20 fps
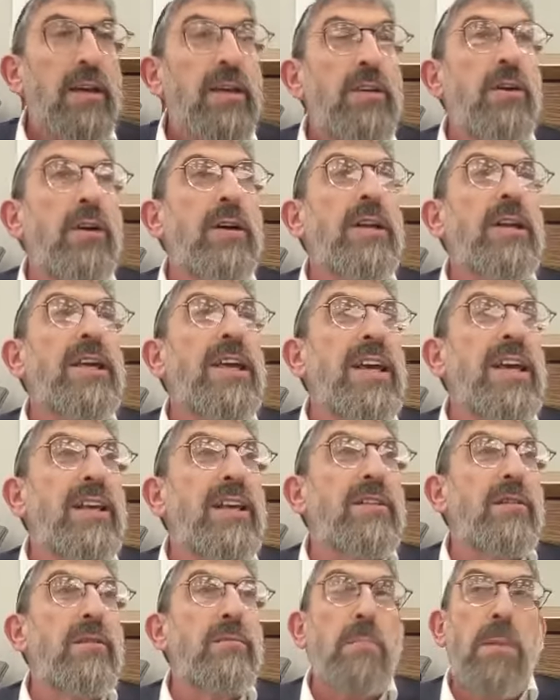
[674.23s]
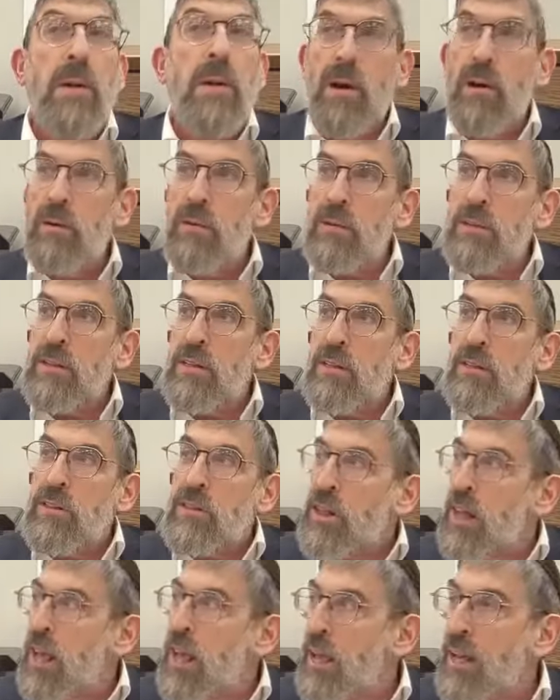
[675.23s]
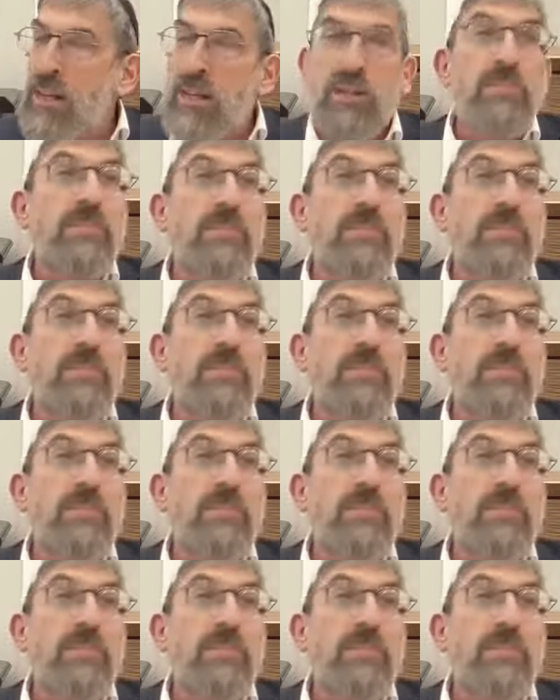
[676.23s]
You're going to interpose and change